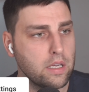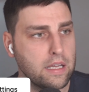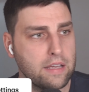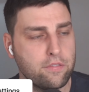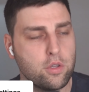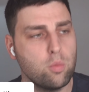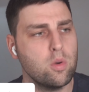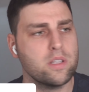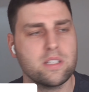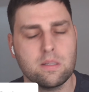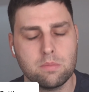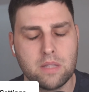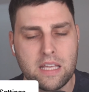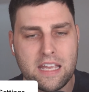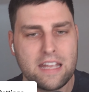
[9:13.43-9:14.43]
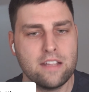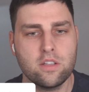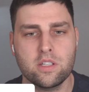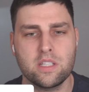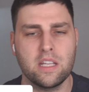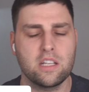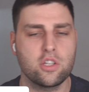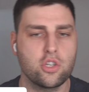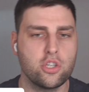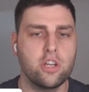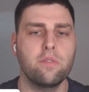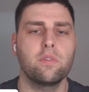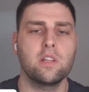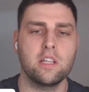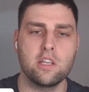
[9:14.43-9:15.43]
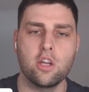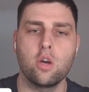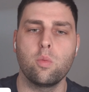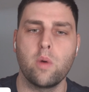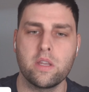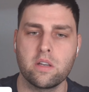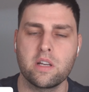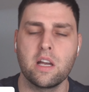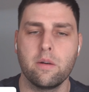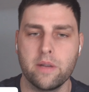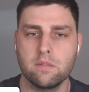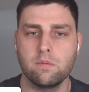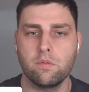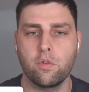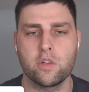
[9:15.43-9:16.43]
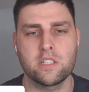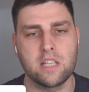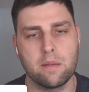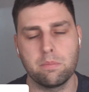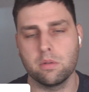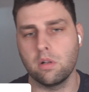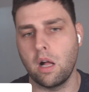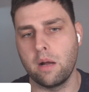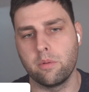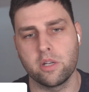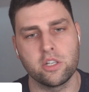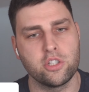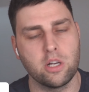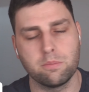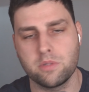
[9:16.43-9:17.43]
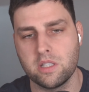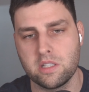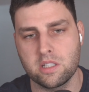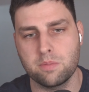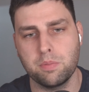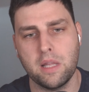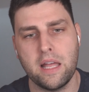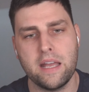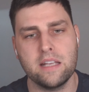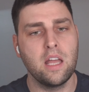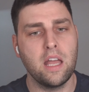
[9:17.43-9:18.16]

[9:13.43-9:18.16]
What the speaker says: If you want something in your settings, you generally know where you're going. For example, I want to jump to displays